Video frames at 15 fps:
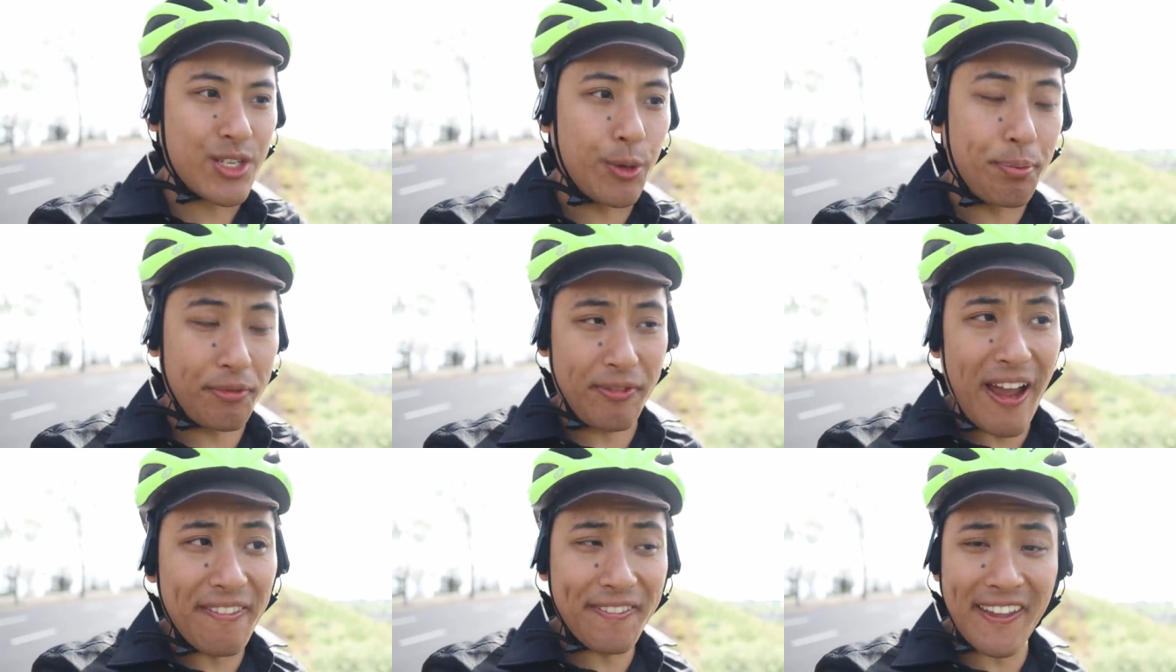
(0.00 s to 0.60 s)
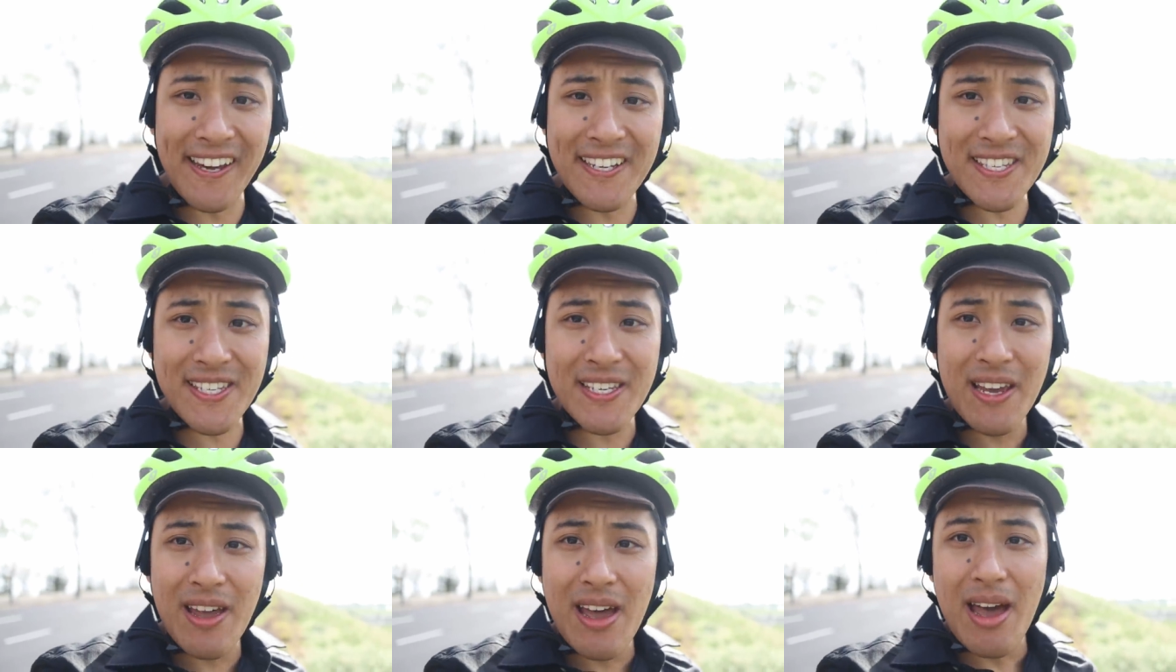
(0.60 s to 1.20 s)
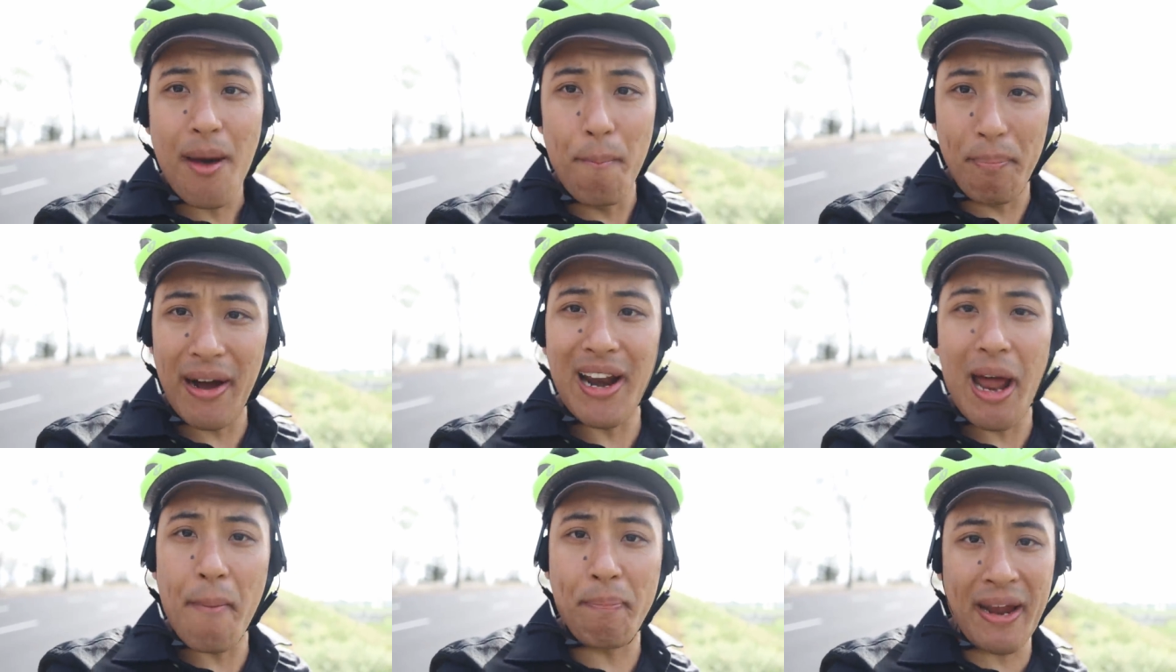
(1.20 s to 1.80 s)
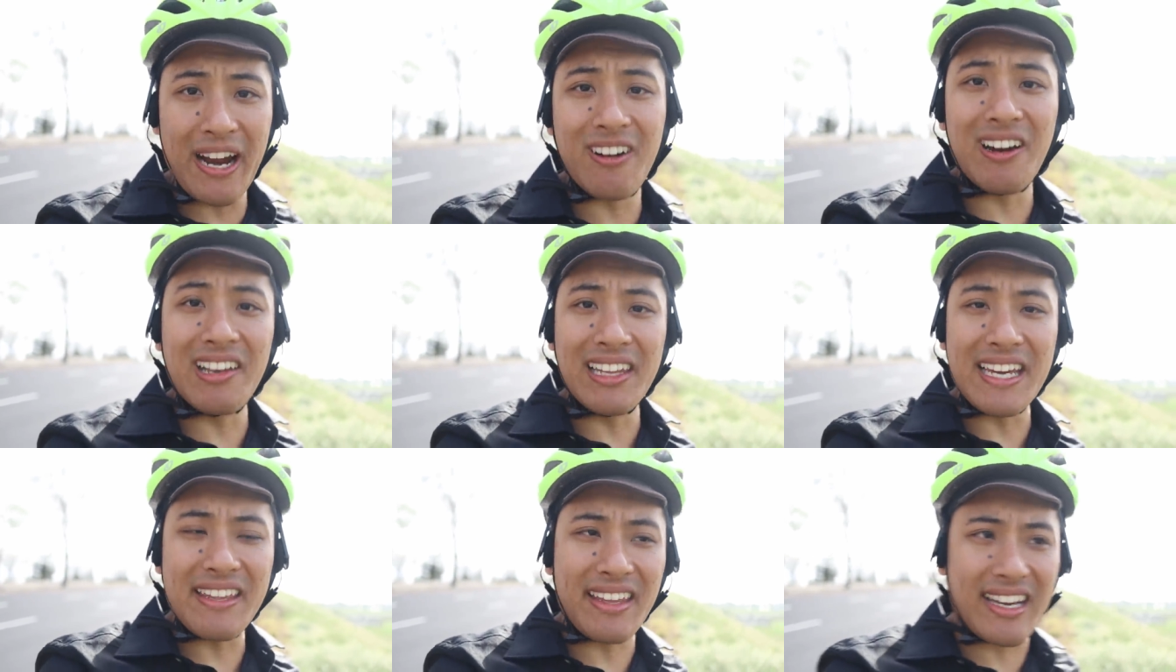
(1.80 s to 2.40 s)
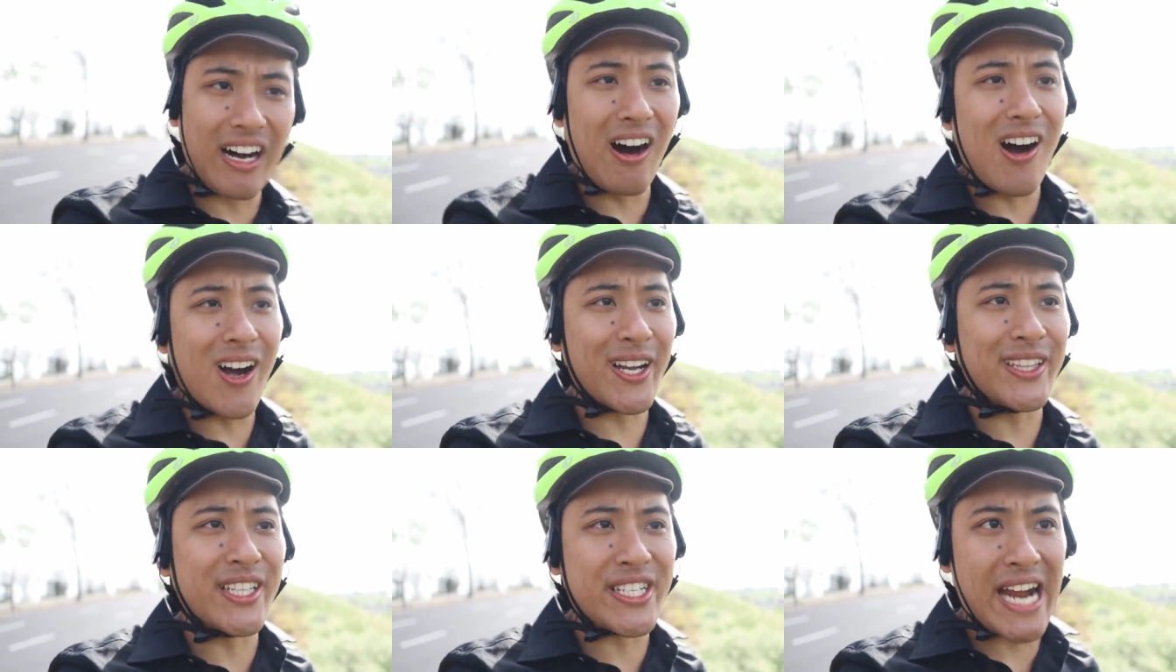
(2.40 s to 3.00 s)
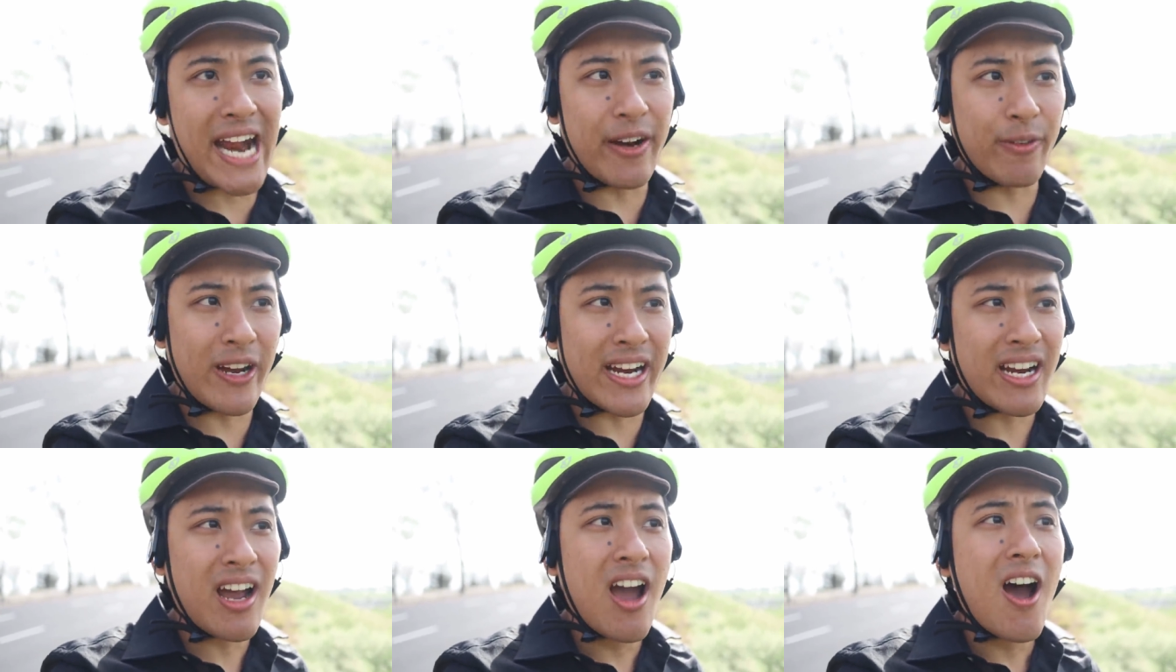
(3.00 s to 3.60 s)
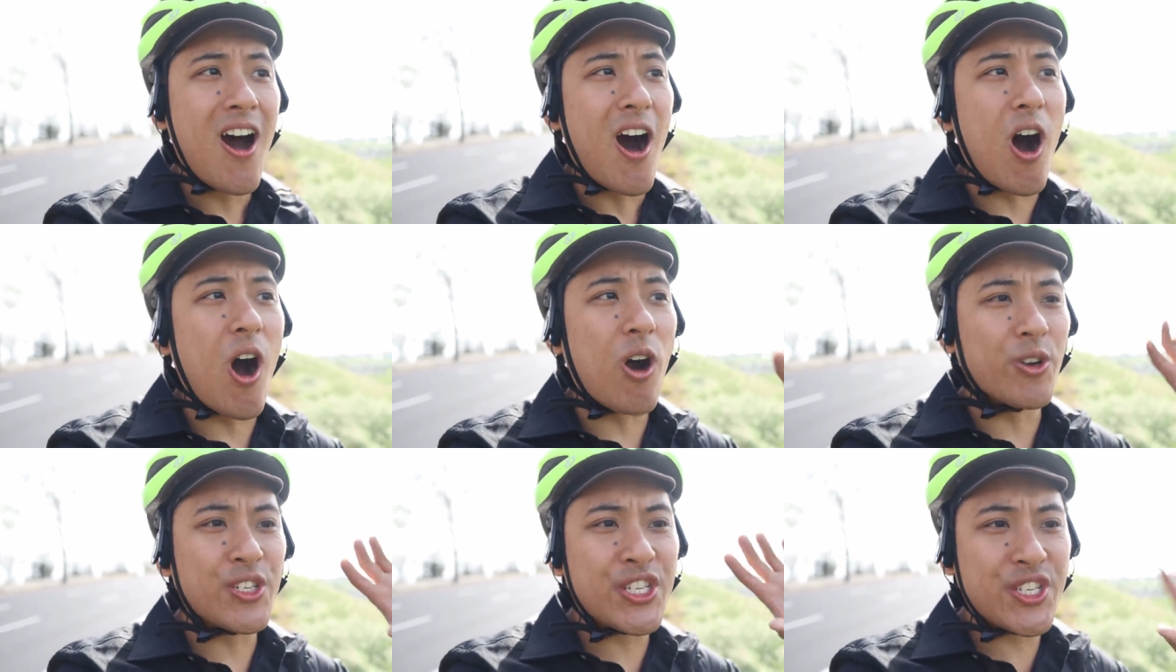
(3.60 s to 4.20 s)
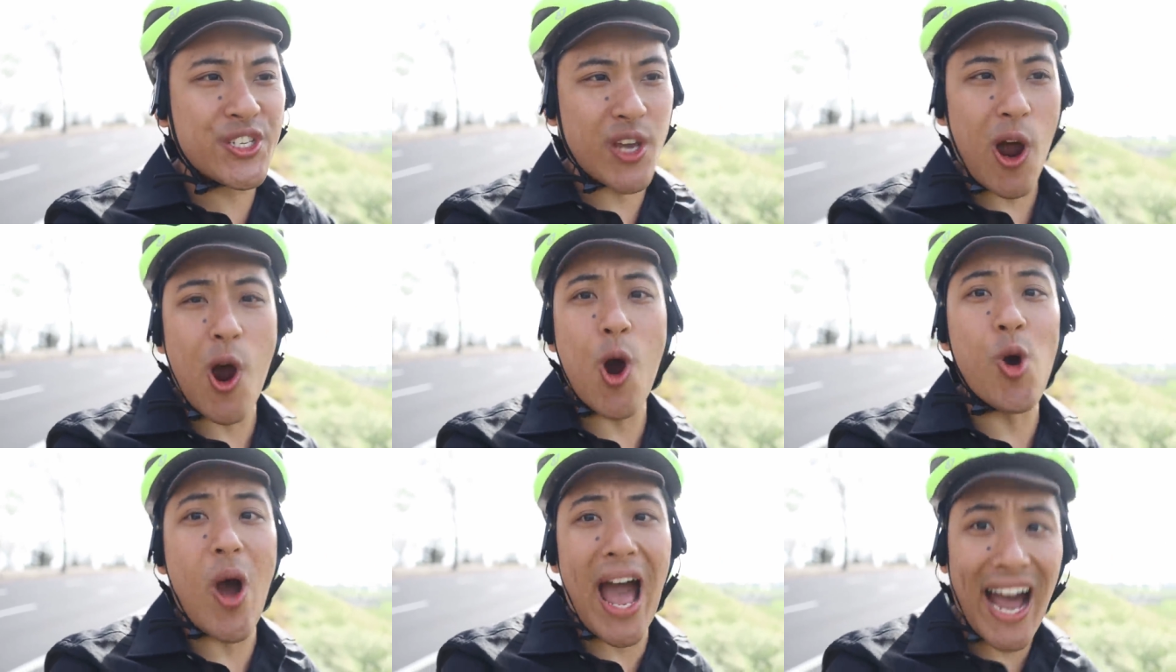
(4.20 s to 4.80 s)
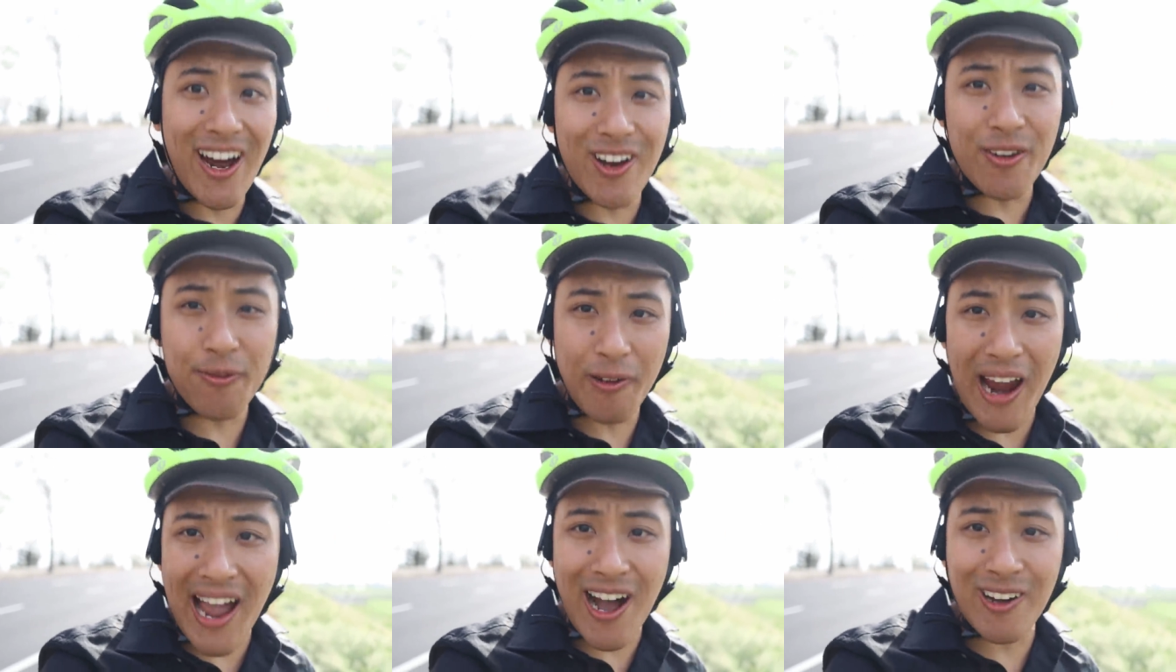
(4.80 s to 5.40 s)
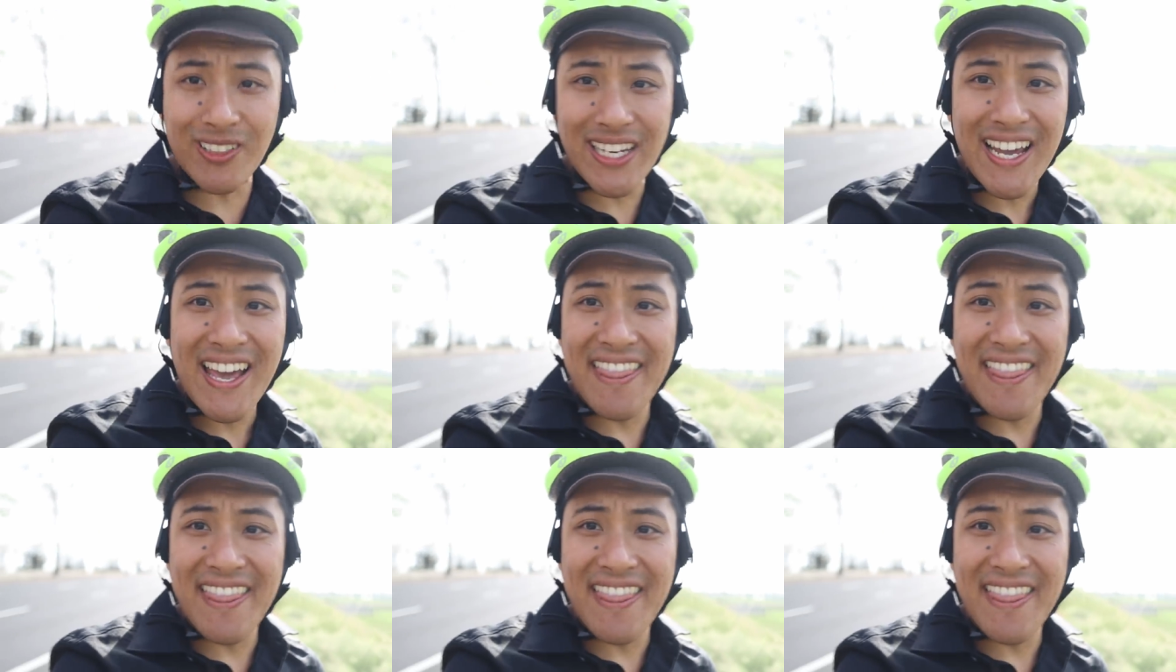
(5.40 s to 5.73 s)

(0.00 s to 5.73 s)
to prevent this, but apparently the cog and the chain ring are so out of round